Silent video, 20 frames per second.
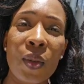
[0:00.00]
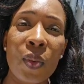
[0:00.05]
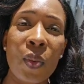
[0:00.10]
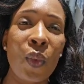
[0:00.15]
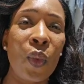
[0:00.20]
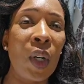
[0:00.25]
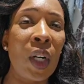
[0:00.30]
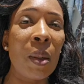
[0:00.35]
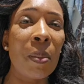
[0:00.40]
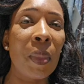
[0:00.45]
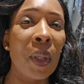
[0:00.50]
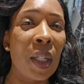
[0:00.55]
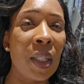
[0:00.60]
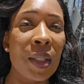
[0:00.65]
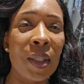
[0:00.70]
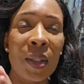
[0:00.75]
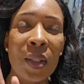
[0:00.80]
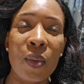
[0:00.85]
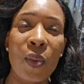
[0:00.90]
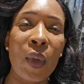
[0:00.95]
One bus,
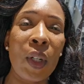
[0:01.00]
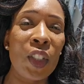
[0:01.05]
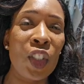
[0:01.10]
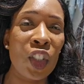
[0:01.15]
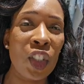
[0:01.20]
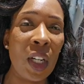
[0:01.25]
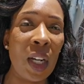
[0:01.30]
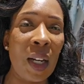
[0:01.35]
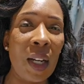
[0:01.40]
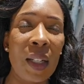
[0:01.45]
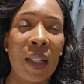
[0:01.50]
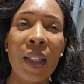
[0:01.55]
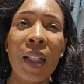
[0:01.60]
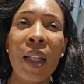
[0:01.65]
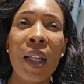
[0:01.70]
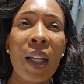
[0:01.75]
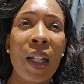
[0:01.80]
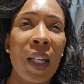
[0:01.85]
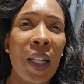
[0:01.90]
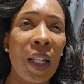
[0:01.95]
one shot.
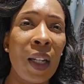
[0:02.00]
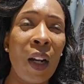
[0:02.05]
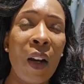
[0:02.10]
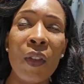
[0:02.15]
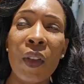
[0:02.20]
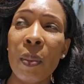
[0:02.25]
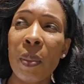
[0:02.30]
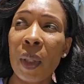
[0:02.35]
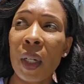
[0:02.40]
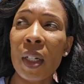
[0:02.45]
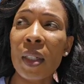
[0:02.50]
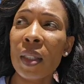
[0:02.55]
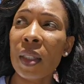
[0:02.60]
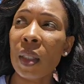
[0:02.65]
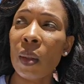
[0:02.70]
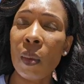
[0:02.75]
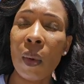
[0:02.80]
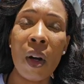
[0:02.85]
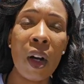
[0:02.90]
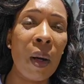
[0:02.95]
Get off the bus,
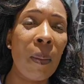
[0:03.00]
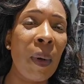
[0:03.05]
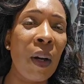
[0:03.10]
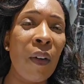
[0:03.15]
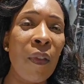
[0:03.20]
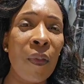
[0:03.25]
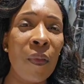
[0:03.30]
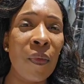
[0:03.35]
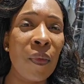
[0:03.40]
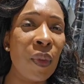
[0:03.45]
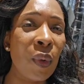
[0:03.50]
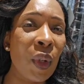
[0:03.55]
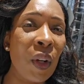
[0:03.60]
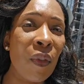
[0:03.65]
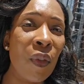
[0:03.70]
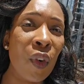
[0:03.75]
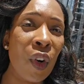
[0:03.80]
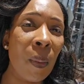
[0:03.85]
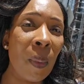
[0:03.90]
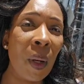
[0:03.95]
walk about
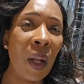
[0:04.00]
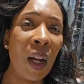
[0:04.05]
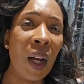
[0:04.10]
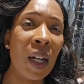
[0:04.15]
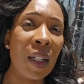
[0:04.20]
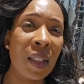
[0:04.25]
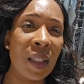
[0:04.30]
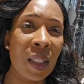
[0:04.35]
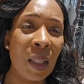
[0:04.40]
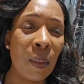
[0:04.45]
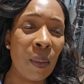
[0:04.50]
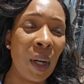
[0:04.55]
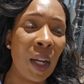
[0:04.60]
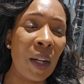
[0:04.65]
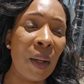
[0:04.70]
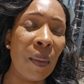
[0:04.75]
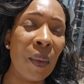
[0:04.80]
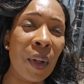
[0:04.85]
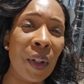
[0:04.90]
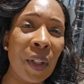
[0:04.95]
3-4 blocks, and I'm right
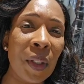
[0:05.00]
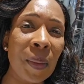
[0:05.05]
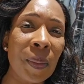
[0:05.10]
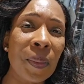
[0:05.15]
at work.